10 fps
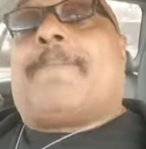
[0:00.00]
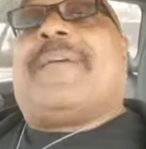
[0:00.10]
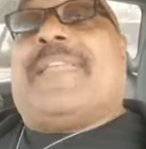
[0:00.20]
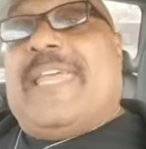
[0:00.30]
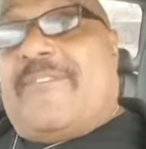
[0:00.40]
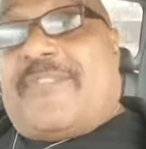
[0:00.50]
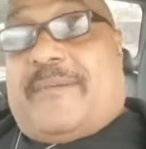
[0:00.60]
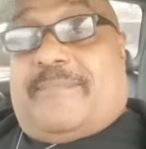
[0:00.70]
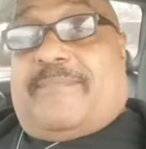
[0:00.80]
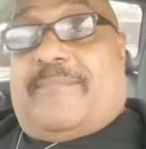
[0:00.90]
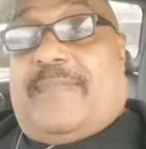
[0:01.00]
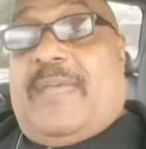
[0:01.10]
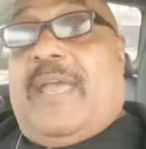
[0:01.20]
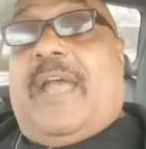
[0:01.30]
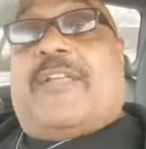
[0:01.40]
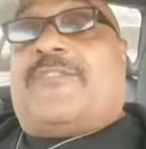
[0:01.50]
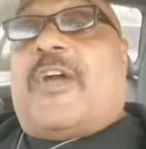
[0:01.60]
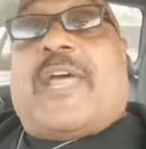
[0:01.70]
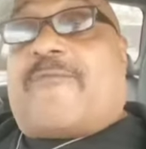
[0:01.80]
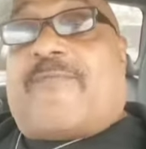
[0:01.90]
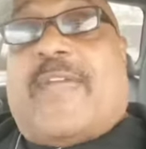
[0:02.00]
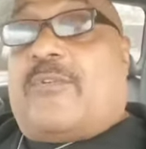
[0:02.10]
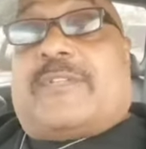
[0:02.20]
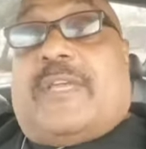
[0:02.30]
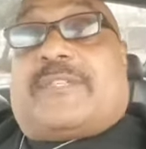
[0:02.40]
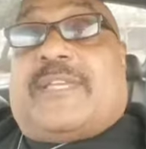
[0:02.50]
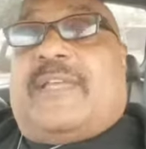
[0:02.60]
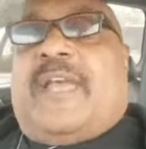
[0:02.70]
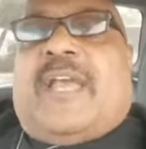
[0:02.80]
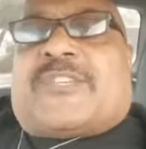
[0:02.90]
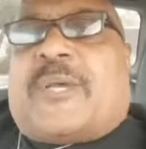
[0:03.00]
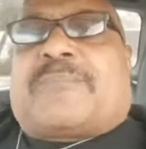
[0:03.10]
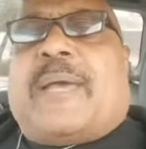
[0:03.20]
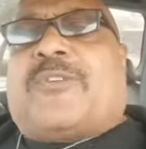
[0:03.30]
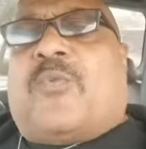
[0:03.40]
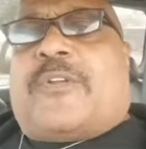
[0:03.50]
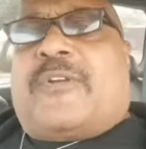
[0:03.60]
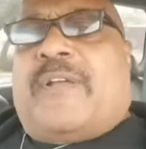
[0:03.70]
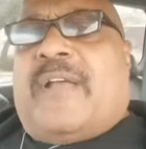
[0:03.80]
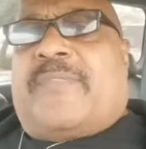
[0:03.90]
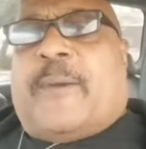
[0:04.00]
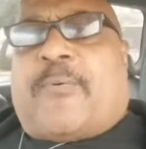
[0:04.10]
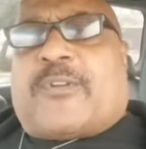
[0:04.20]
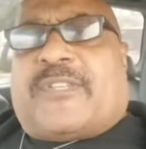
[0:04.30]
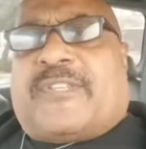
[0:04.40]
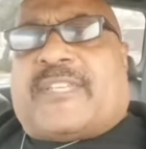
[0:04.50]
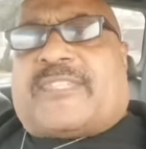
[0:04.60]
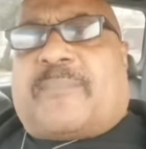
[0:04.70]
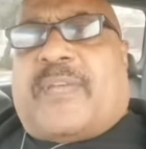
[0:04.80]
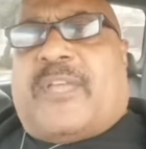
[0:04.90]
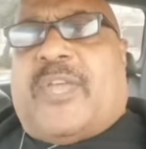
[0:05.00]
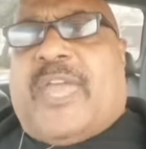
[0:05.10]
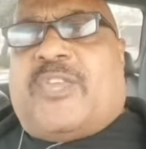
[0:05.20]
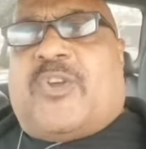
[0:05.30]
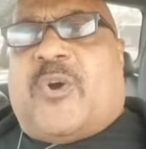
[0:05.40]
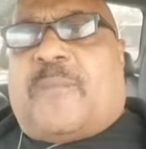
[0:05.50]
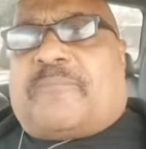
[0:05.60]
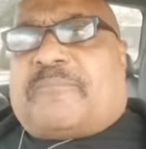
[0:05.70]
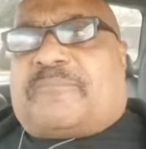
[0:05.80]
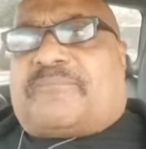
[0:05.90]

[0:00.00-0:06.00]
believe them. They're not fake. See, sometimes you wonder the person did something and you go,